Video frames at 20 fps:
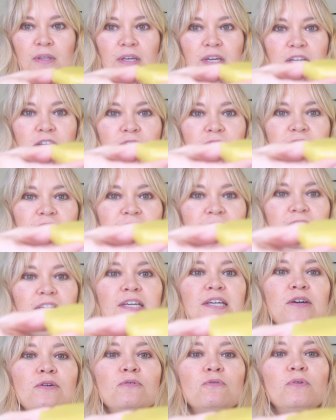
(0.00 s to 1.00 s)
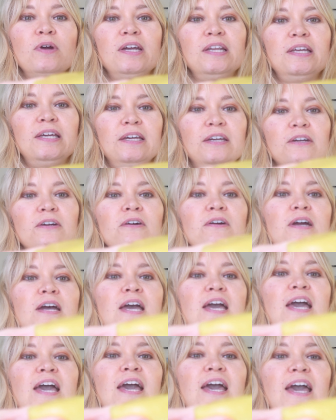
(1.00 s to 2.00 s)
Can you see it right here?
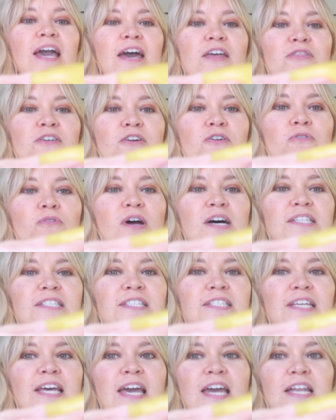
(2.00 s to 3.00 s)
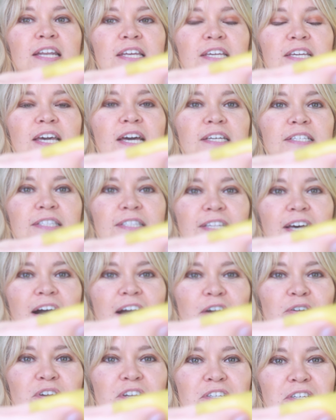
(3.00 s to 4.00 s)
And the crust, and yes,
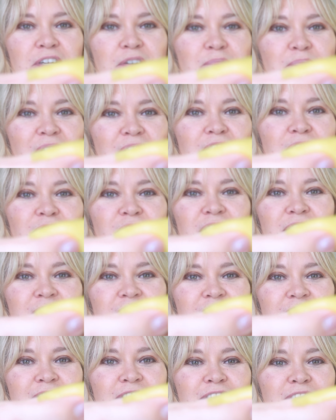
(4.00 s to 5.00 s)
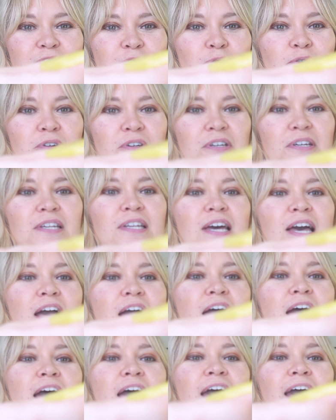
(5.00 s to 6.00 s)
I already took a bite of it because it's so good.
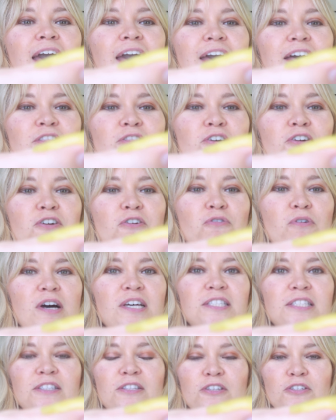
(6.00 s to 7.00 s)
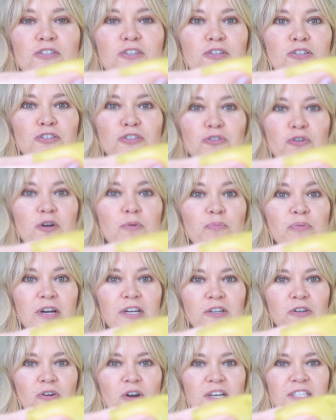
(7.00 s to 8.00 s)
And the crust, the
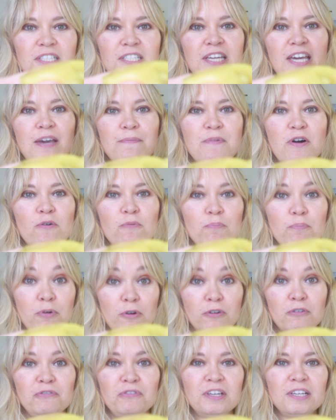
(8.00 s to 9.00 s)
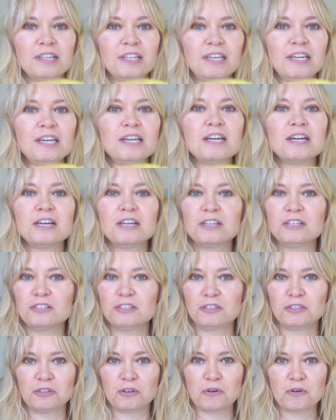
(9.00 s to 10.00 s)
shortbread crust came out perfectly.
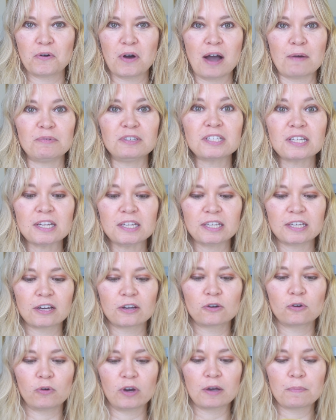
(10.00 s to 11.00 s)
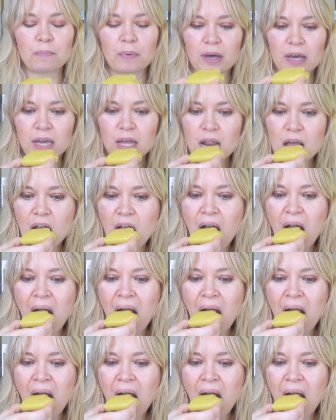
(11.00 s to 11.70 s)
So I'm just gonna take a quick bite.